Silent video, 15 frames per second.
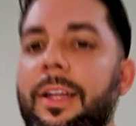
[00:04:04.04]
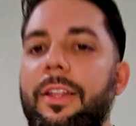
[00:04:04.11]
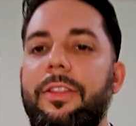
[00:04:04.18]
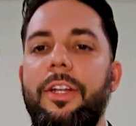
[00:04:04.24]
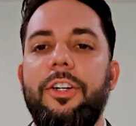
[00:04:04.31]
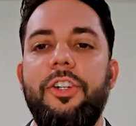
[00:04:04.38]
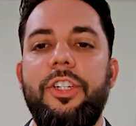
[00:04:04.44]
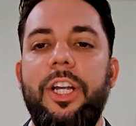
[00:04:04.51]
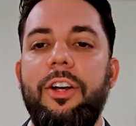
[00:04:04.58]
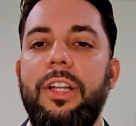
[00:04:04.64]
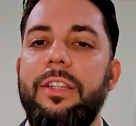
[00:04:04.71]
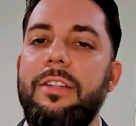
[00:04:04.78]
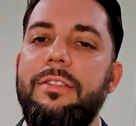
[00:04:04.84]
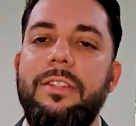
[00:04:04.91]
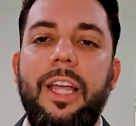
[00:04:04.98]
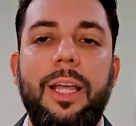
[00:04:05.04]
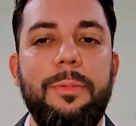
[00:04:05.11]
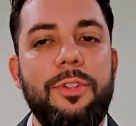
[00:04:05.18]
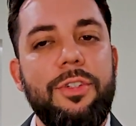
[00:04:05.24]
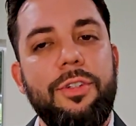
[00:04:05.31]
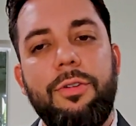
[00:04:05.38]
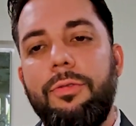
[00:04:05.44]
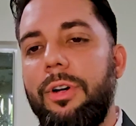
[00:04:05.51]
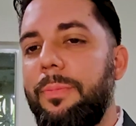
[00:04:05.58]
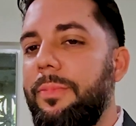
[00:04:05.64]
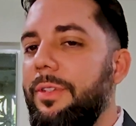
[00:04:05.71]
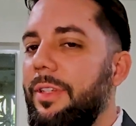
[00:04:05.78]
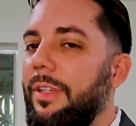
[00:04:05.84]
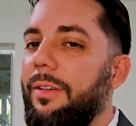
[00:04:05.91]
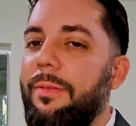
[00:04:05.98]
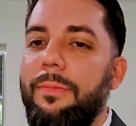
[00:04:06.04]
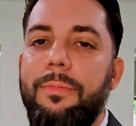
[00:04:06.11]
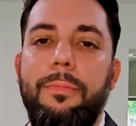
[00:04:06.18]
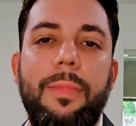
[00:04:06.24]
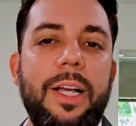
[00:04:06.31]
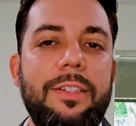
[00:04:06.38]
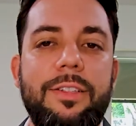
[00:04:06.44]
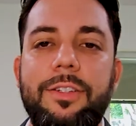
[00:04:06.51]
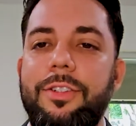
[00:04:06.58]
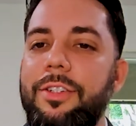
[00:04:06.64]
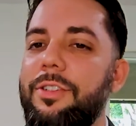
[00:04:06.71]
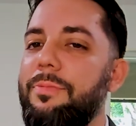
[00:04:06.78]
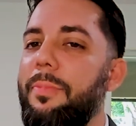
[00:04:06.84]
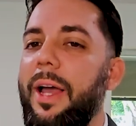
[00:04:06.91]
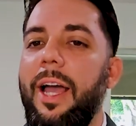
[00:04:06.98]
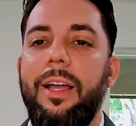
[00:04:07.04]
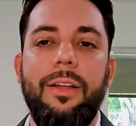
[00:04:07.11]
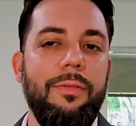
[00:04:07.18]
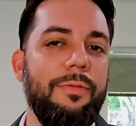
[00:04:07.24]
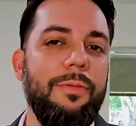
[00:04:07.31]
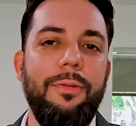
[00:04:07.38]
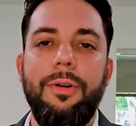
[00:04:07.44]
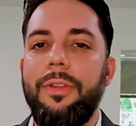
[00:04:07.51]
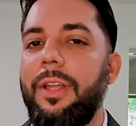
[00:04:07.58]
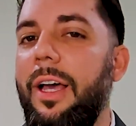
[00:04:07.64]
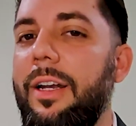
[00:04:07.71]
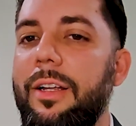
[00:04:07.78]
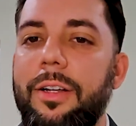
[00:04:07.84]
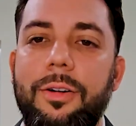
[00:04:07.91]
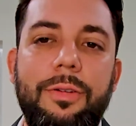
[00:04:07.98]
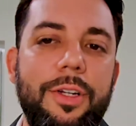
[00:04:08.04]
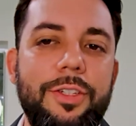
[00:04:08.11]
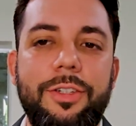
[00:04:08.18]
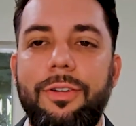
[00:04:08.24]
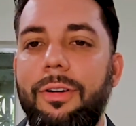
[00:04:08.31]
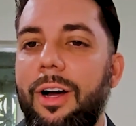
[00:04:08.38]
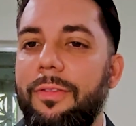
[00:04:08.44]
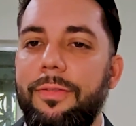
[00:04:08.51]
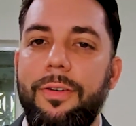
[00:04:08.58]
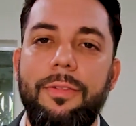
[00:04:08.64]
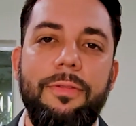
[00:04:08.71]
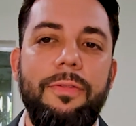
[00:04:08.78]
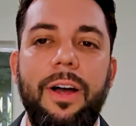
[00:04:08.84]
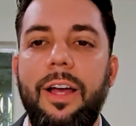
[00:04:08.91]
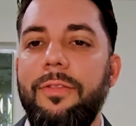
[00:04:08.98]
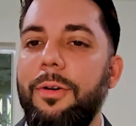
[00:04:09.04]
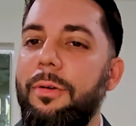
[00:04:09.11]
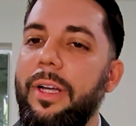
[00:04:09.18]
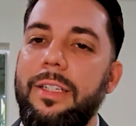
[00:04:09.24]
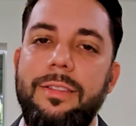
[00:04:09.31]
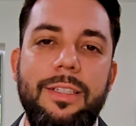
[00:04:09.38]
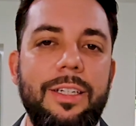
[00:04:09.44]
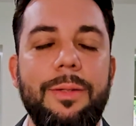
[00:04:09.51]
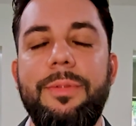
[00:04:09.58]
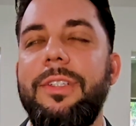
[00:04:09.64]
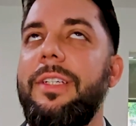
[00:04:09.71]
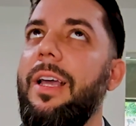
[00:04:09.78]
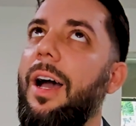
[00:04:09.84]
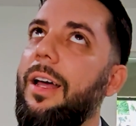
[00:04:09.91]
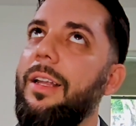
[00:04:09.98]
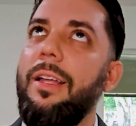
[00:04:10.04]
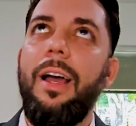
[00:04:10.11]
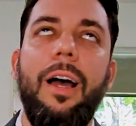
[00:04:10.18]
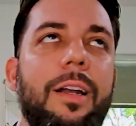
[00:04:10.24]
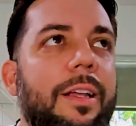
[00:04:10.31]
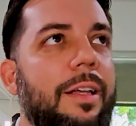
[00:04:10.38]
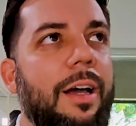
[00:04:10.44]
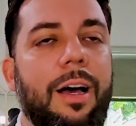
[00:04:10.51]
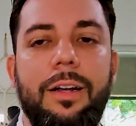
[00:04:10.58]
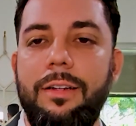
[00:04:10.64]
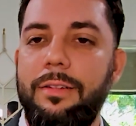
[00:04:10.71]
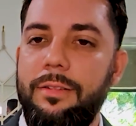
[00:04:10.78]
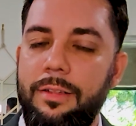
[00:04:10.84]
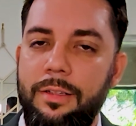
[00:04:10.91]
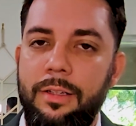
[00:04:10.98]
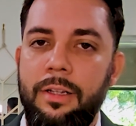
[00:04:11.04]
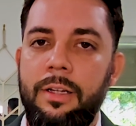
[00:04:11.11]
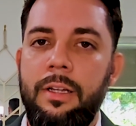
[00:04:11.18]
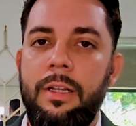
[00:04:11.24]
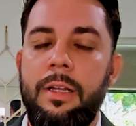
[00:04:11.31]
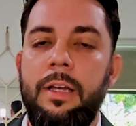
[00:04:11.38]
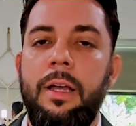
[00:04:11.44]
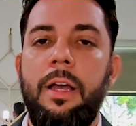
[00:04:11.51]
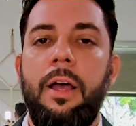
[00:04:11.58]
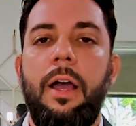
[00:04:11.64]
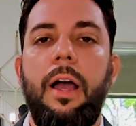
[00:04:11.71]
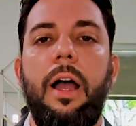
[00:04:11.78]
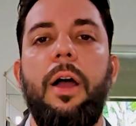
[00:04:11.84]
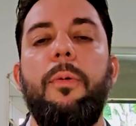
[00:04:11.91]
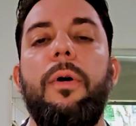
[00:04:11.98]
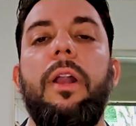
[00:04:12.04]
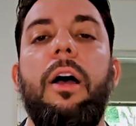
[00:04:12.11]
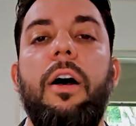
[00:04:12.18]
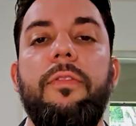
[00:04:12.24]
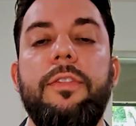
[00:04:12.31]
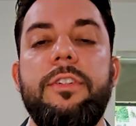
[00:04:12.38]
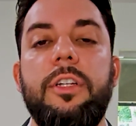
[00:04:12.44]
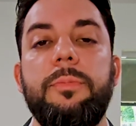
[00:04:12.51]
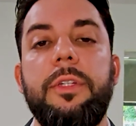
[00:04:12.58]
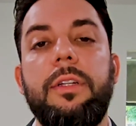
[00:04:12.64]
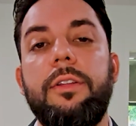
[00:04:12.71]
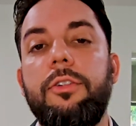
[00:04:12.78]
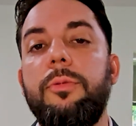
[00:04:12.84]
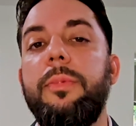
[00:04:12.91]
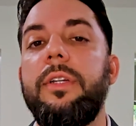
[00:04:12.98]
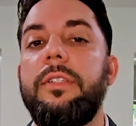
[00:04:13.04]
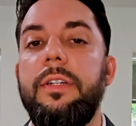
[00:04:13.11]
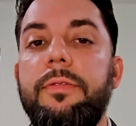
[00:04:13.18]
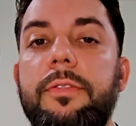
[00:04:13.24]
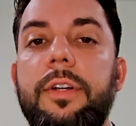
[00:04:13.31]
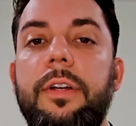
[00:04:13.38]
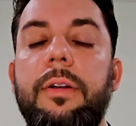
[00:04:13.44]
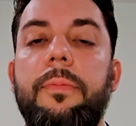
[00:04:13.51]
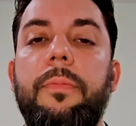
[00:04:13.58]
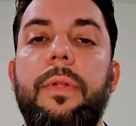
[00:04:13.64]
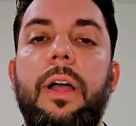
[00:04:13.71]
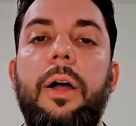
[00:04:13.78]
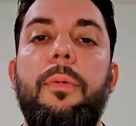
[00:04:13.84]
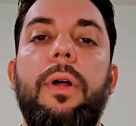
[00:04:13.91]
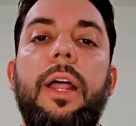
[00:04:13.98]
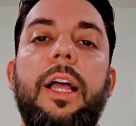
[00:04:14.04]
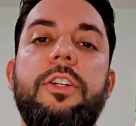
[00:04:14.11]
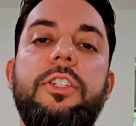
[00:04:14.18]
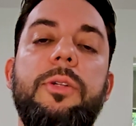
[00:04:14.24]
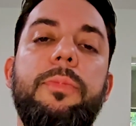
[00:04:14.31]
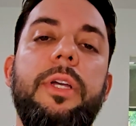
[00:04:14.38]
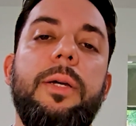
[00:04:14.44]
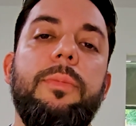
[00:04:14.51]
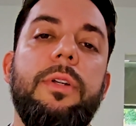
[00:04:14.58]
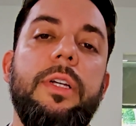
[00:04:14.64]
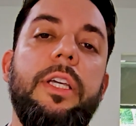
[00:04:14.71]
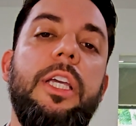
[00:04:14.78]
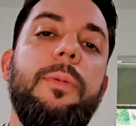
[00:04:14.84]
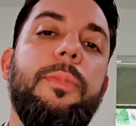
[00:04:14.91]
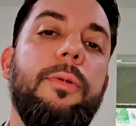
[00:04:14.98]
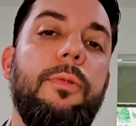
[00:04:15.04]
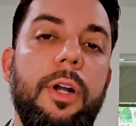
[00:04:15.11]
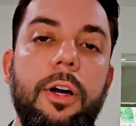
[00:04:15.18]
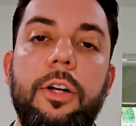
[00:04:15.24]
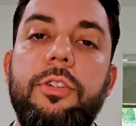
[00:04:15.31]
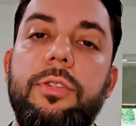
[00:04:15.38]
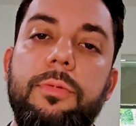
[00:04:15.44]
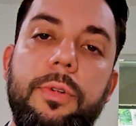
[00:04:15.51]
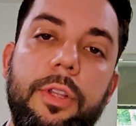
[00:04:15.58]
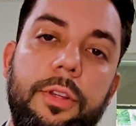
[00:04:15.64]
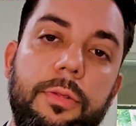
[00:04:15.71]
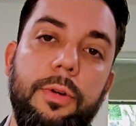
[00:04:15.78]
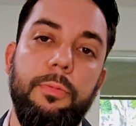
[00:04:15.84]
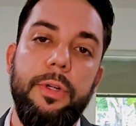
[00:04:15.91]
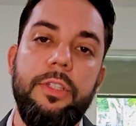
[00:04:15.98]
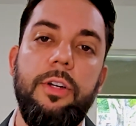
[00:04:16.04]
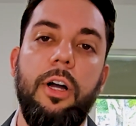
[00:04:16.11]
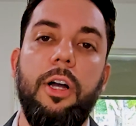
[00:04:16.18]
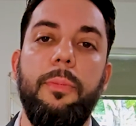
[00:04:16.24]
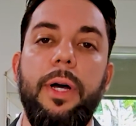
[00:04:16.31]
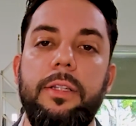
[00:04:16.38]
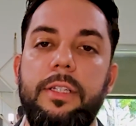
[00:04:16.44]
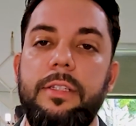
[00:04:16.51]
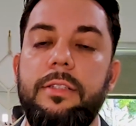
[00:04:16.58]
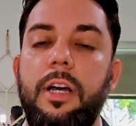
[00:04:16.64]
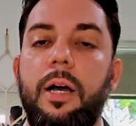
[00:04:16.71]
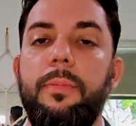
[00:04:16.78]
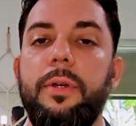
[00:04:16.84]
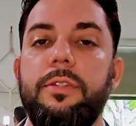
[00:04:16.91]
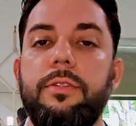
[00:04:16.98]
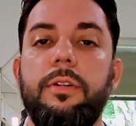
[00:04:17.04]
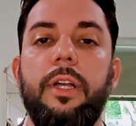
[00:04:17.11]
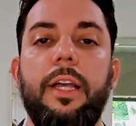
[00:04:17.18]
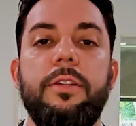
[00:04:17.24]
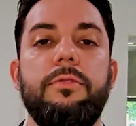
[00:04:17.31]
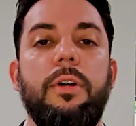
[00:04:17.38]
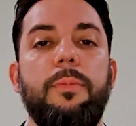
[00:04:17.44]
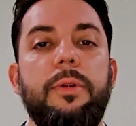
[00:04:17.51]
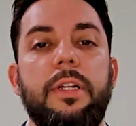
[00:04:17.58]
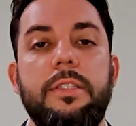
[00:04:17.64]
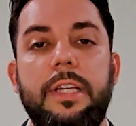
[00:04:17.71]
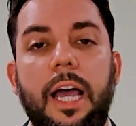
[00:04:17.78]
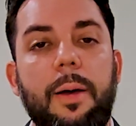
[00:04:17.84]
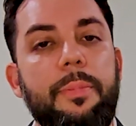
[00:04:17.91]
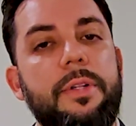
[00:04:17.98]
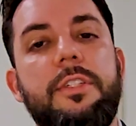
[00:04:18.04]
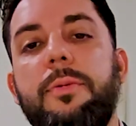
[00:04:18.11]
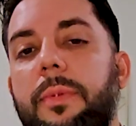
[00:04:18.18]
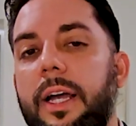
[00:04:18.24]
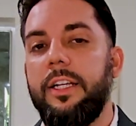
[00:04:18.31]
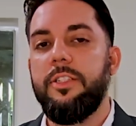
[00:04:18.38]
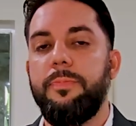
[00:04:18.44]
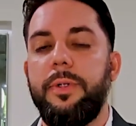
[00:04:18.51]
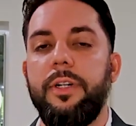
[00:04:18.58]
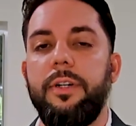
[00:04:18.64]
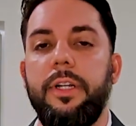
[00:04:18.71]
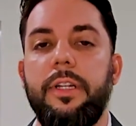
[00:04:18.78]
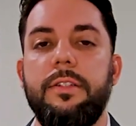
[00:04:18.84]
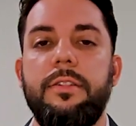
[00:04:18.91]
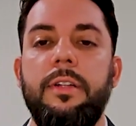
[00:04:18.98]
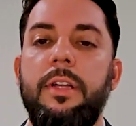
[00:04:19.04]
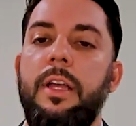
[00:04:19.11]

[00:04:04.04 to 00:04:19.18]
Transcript: They're sharing the same scripted messages back and forth, how to increase your offer, 5 quick tips, yada, yada, yada. I want to offer something a little bit different. I want to actually be able to keep it 100 with you when we talk about these topics, okay? So I'm going to tap into my experience.